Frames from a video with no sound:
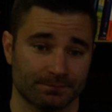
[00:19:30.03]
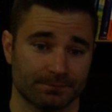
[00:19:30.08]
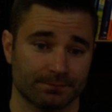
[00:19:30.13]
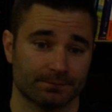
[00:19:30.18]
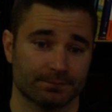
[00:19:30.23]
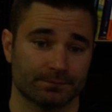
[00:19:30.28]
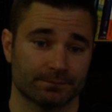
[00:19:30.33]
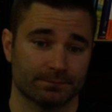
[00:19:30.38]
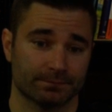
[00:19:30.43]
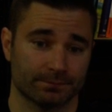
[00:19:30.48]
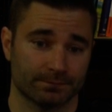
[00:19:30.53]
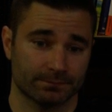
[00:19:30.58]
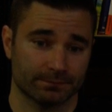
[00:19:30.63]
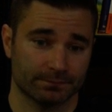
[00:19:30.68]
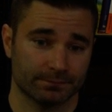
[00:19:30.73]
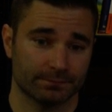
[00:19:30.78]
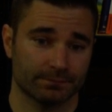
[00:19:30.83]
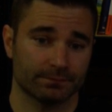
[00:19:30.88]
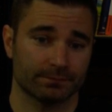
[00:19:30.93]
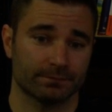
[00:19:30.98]

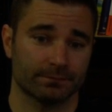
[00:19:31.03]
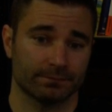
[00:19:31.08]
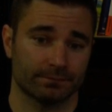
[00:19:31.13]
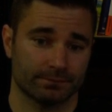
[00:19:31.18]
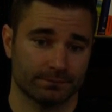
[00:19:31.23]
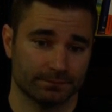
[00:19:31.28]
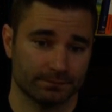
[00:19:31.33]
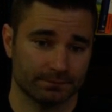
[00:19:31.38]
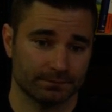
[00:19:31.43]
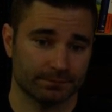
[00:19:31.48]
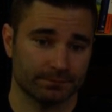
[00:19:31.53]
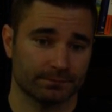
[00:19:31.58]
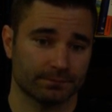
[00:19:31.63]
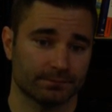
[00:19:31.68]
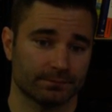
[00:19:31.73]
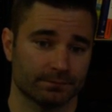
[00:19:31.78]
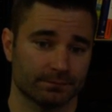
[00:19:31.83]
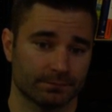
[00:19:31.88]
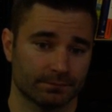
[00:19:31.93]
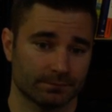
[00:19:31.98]

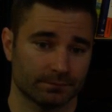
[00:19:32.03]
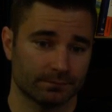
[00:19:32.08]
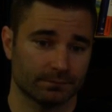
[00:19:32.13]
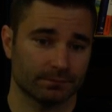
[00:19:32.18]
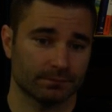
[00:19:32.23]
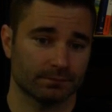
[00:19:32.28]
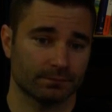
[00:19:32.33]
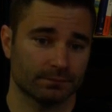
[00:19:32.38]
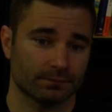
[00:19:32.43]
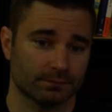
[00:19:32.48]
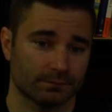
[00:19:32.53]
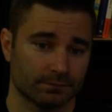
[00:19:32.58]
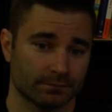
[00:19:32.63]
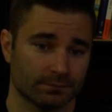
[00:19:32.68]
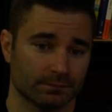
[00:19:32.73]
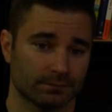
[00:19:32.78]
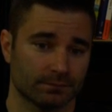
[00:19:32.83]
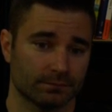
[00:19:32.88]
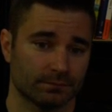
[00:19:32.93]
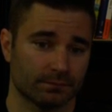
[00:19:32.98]

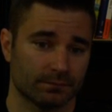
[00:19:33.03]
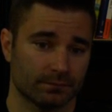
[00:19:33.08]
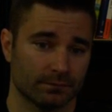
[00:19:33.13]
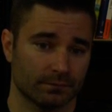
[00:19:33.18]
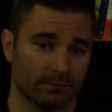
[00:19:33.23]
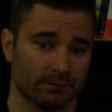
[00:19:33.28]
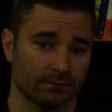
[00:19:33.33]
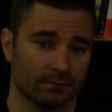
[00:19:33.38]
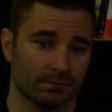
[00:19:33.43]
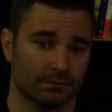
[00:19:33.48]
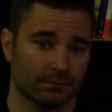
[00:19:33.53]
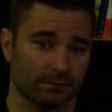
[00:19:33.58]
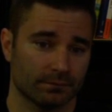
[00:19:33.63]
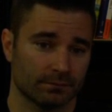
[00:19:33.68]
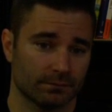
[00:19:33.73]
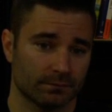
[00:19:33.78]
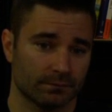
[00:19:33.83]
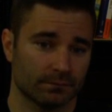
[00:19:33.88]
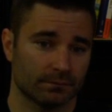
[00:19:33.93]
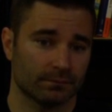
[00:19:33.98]

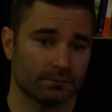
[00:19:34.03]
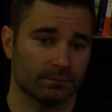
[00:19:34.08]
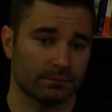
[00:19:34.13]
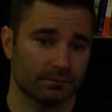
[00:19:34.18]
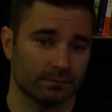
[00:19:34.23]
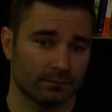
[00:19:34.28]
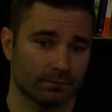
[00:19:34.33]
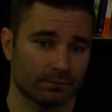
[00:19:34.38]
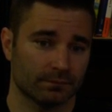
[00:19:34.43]
[no speech]